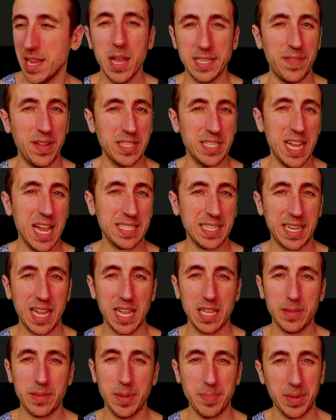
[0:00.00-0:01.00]
It's a
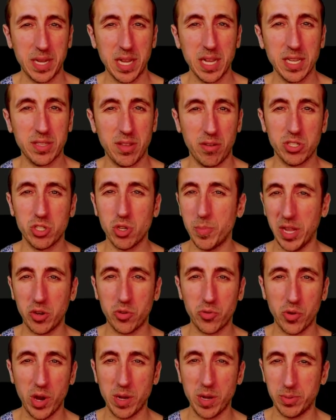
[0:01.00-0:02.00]
fantastic element because there are so many
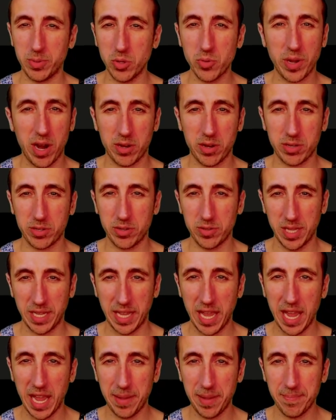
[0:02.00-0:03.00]
great blue characters in the
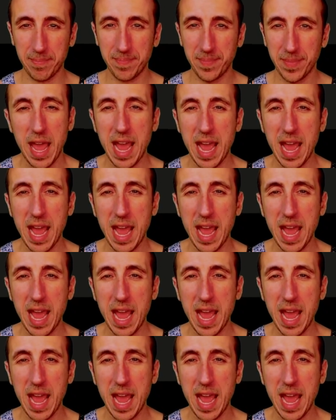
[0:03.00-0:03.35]
game,